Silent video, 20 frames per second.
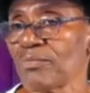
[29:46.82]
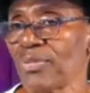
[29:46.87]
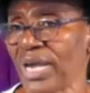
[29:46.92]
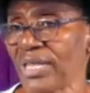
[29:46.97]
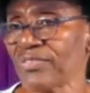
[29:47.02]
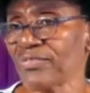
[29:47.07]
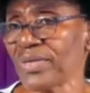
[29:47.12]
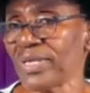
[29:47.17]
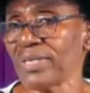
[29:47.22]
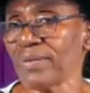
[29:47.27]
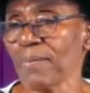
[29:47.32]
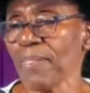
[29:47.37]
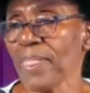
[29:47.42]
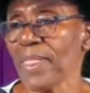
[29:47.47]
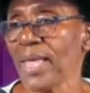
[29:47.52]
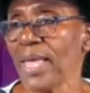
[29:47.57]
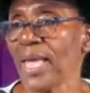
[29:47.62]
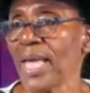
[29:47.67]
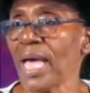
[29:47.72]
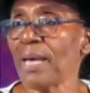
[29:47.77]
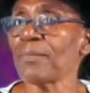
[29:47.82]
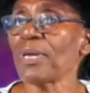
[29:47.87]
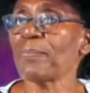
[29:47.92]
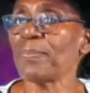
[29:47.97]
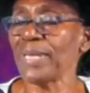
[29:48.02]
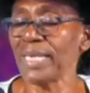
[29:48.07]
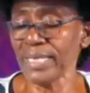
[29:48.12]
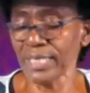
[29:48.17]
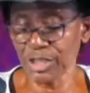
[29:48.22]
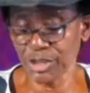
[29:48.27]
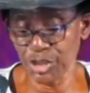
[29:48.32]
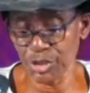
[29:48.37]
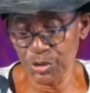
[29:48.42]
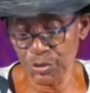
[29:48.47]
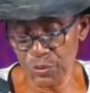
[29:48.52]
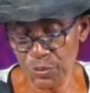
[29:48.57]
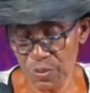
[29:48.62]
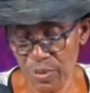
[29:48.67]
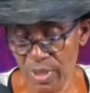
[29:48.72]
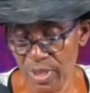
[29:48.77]
Brethren, I'm appealing to
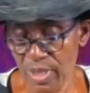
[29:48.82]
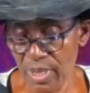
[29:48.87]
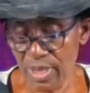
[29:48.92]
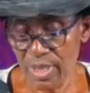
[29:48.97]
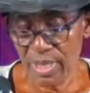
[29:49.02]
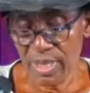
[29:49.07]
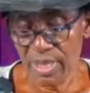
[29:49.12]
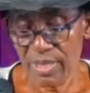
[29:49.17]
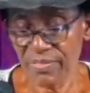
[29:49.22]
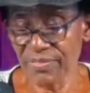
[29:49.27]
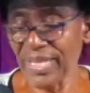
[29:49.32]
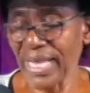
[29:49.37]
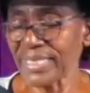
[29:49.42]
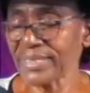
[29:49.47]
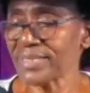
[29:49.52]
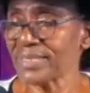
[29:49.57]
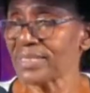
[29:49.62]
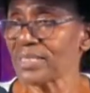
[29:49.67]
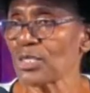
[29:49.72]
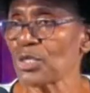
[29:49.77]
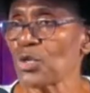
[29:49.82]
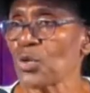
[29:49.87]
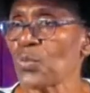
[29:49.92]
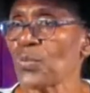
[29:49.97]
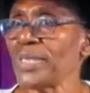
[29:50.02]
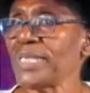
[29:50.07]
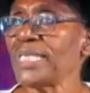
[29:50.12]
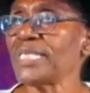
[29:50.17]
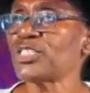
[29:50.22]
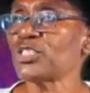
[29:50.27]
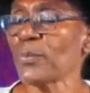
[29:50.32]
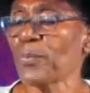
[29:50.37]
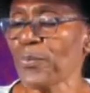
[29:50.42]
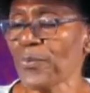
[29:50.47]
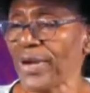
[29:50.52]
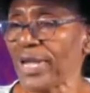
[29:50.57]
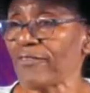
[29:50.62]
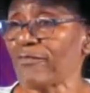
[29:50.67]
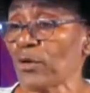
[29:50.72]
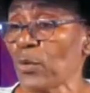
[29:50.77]
you that we need to
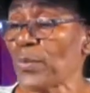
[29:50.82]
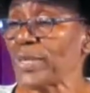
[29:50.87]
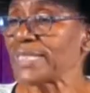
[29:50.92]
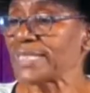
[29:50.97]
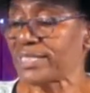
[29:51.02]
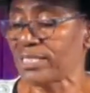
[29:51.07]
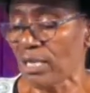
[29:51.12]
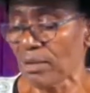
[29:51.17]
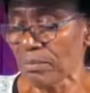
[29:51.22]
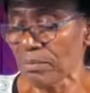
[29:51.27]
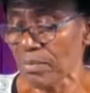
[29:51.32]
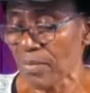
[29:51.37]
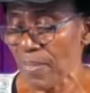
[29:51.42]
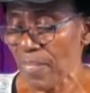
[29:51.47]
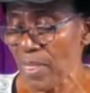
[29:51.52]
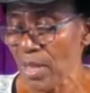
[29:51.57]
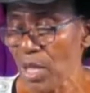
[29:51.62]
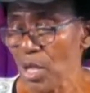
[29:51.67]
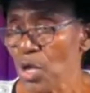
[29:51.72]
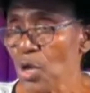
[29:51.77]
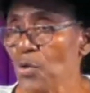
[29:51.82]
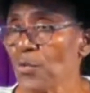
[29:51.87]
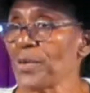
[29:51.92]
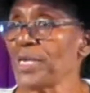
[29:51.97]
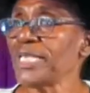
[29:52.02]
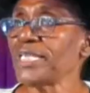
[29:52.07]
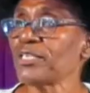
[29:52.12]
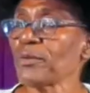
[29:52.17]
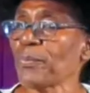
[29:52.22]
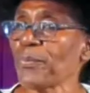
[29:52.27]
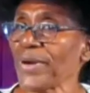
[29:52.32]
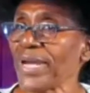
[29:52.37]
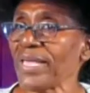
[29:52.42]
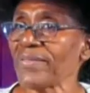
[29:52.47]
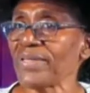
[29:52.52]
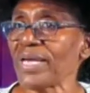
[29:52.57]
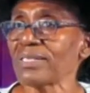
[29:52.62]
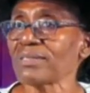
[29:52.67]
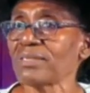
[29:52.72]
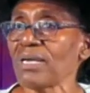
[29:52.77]
pray for wisdom. We need to
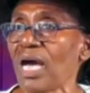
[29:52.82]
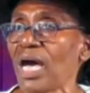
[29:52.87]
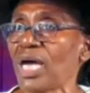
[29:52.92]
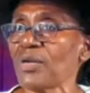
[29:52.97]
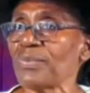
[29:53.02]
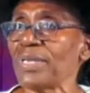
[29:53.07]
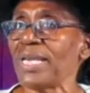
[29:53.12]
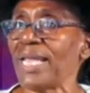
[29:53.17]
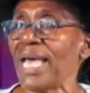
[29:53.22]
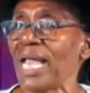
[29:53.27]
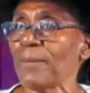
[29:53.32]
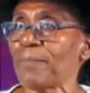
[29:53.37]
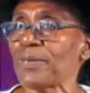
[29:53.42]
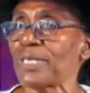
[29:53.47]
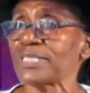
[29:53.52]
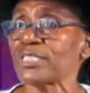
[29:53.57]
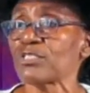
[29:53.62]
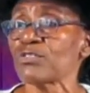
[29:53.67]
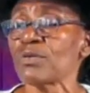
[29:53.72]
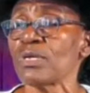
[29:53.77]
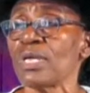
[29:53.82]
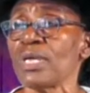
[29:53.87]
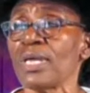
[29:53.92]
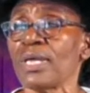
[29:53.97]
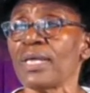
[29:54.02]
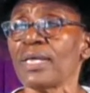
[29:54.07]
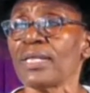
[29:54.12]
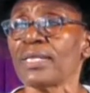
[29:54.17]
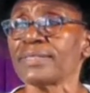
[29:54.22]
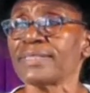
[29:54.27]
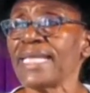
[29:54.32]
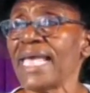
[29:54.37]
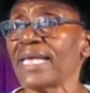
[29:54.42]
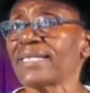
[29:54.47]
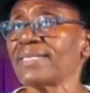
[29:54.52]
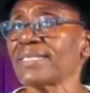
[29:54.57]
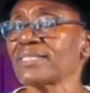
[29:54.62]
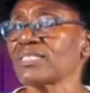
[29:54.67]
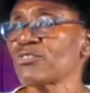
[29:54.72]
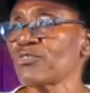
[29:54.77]
pray that God will help us to
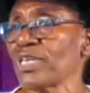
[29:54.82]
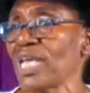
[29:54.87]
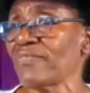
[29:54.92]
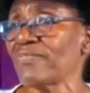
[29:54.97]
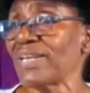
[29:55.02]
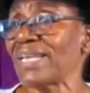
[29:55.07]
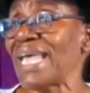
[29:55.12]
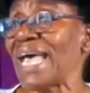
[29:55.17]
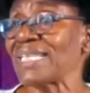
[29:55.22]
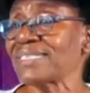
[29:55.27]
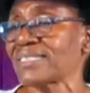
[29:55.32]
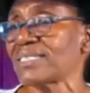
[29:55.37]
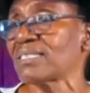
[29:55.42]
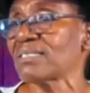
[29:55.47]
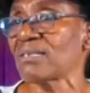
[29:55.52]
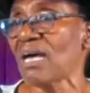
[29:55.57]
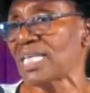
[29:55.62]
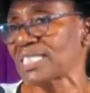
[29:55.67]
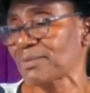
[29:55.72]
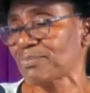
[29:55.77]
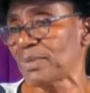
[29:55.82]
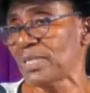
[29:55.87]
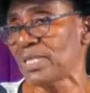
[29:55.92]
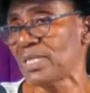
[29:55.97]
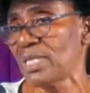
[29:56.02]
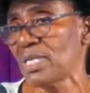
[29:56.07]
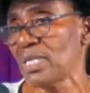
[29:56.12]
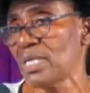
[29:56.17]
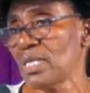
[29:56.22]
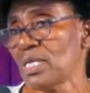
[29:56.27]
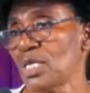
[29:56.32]
take this everlasting gospel